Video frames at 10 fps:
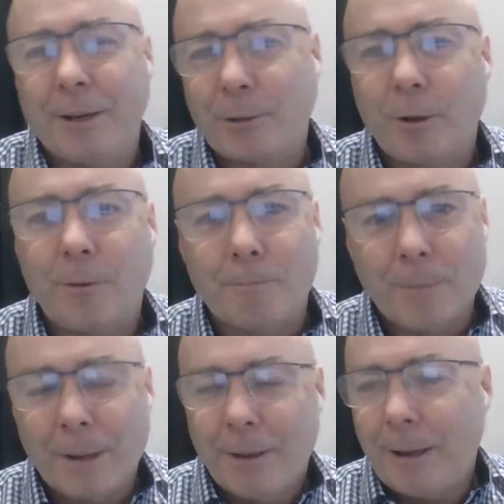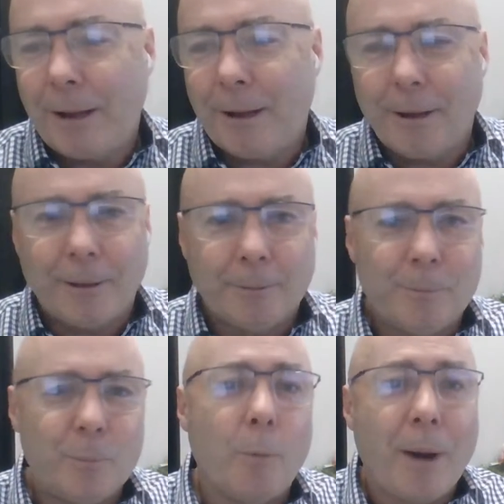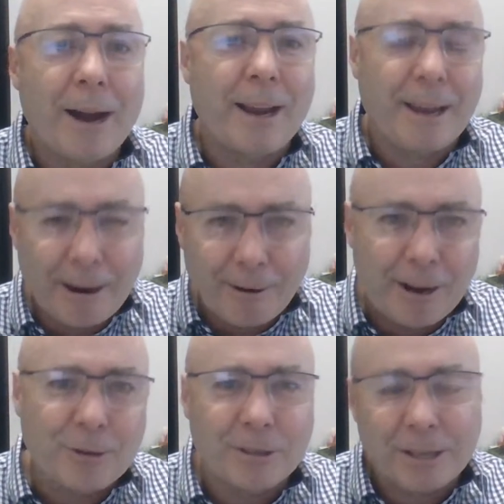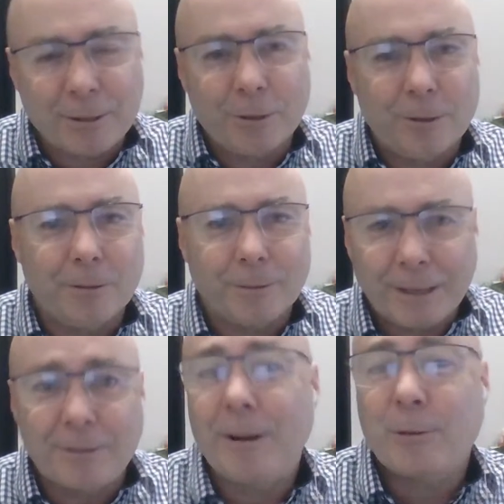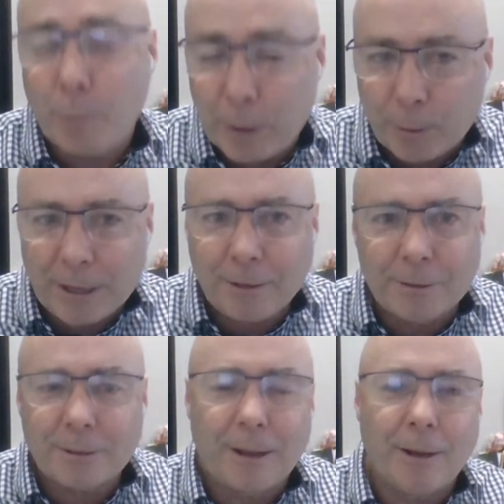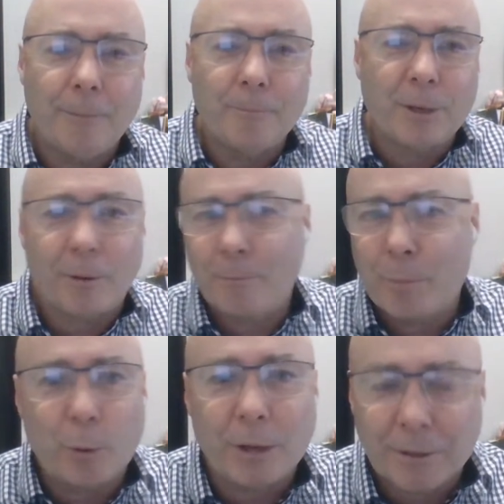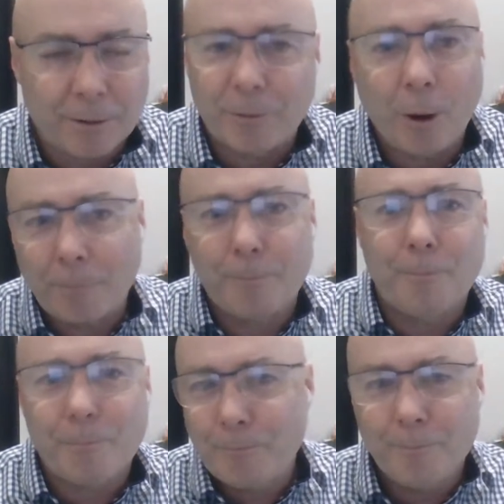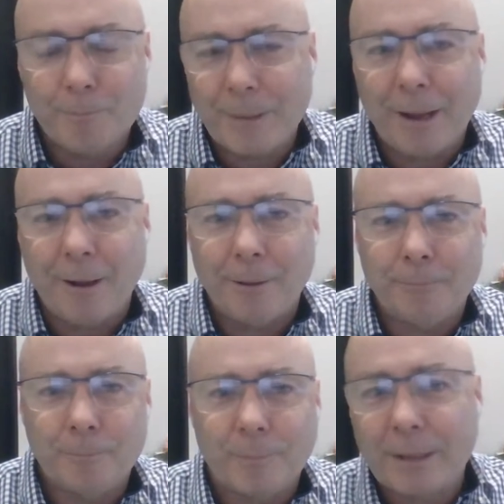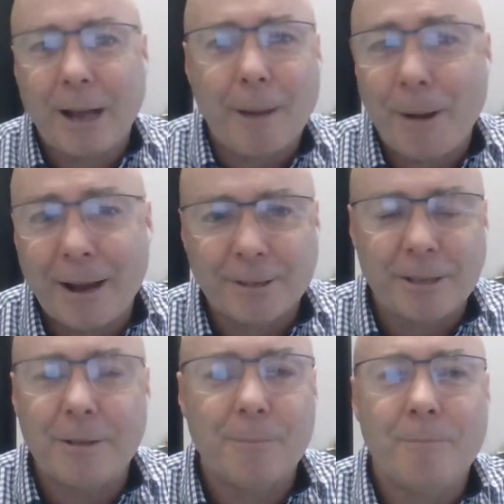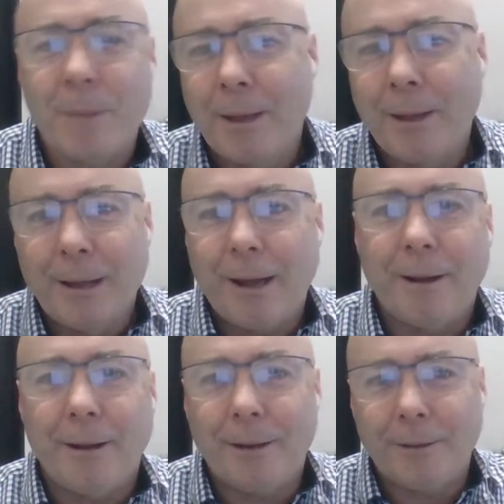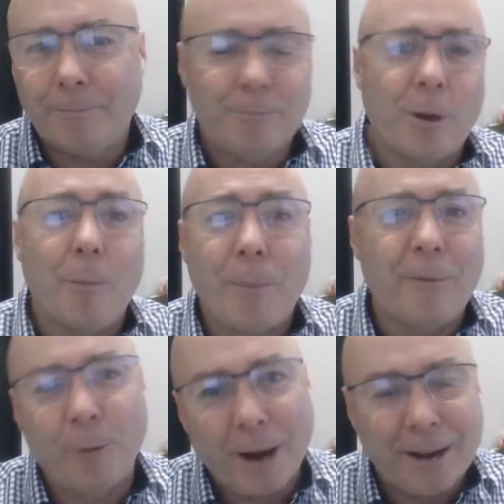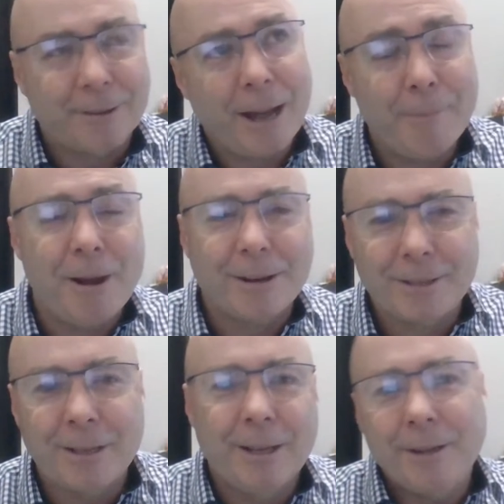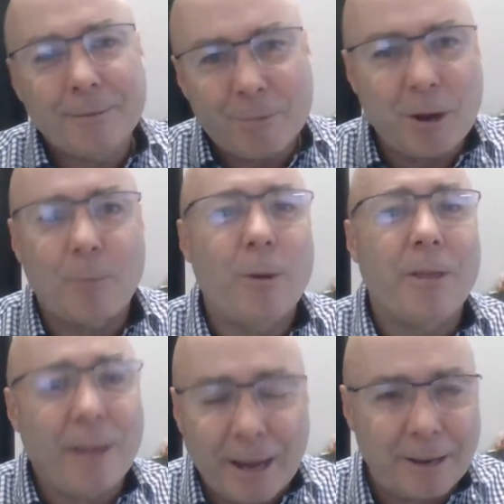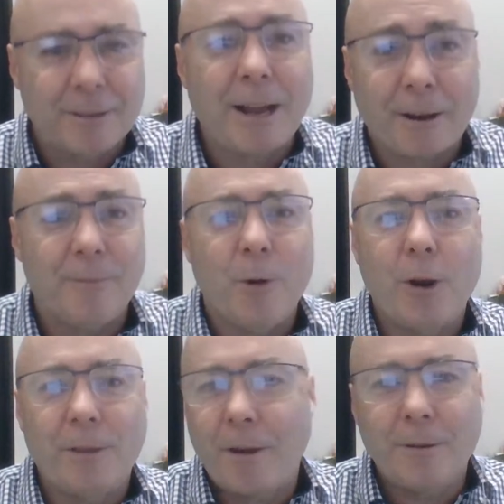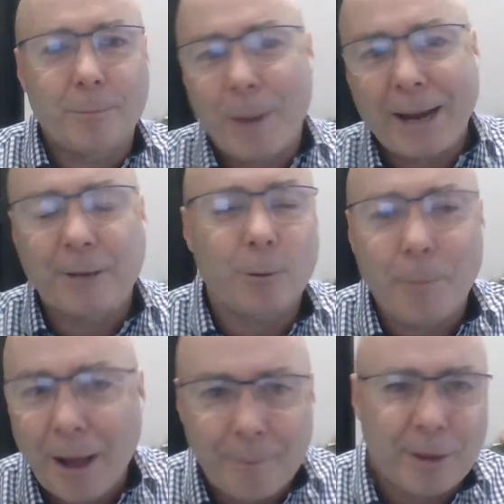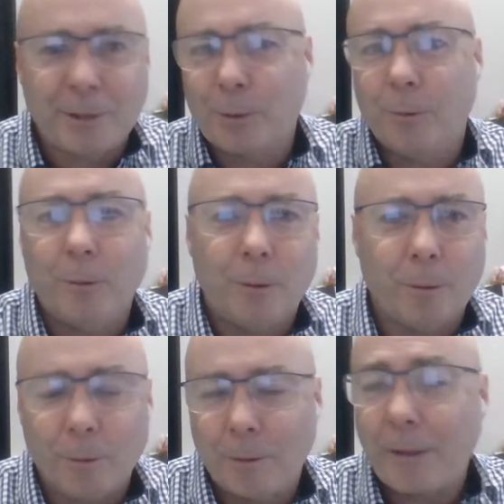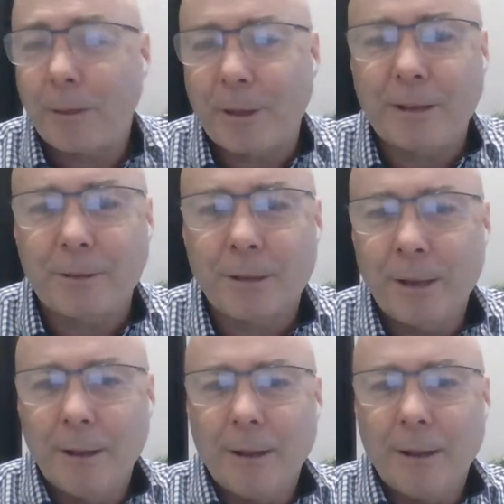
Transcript: Turn more parking garages into actual buildings. Buildings that have got car parks in them, above ground car parks. Whether they can start converting those back into apartments or other things.